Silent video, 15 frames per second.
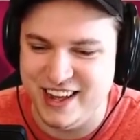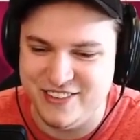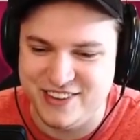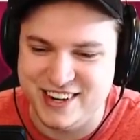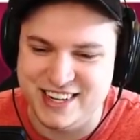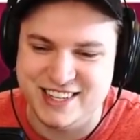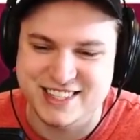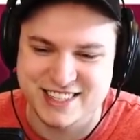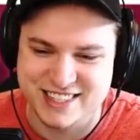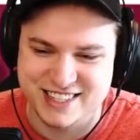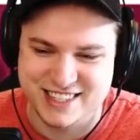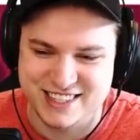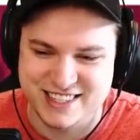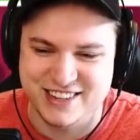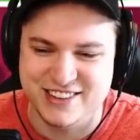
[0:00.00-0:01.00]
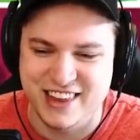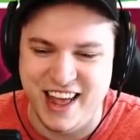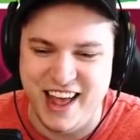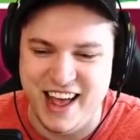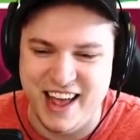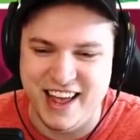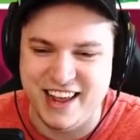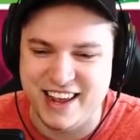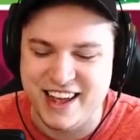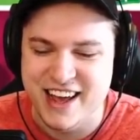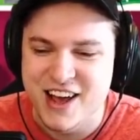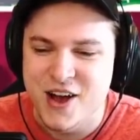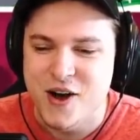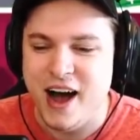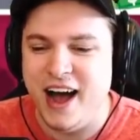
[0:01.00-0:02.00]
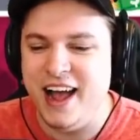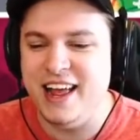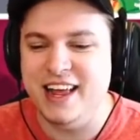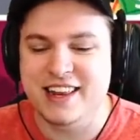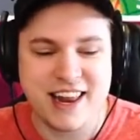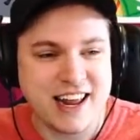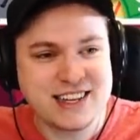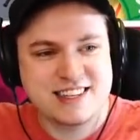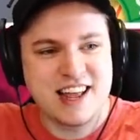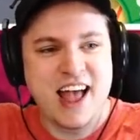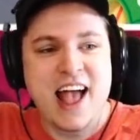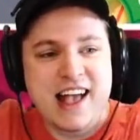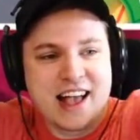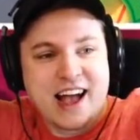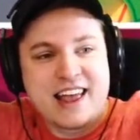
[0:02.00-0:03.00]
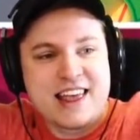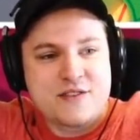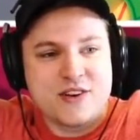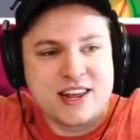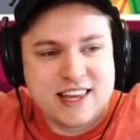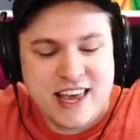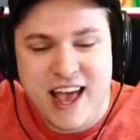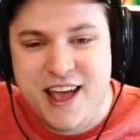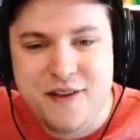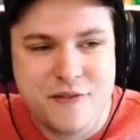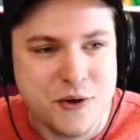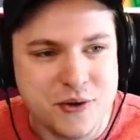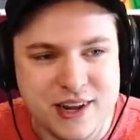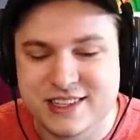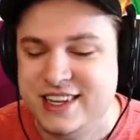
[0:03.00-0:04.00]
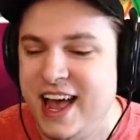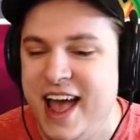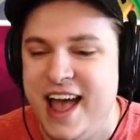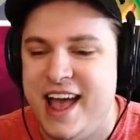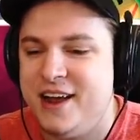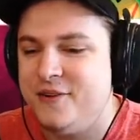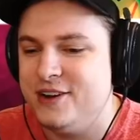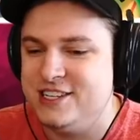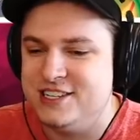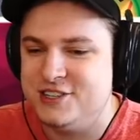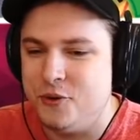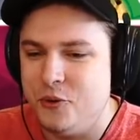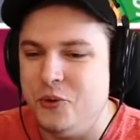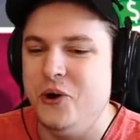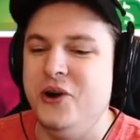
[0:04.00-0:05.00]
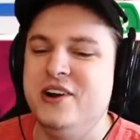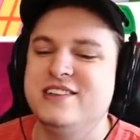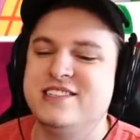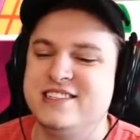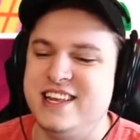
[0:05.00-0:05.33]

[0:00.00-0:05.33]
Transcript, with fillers: I wanted to steal the egg. I, there's the egg. I even gave you this egg, which is the worst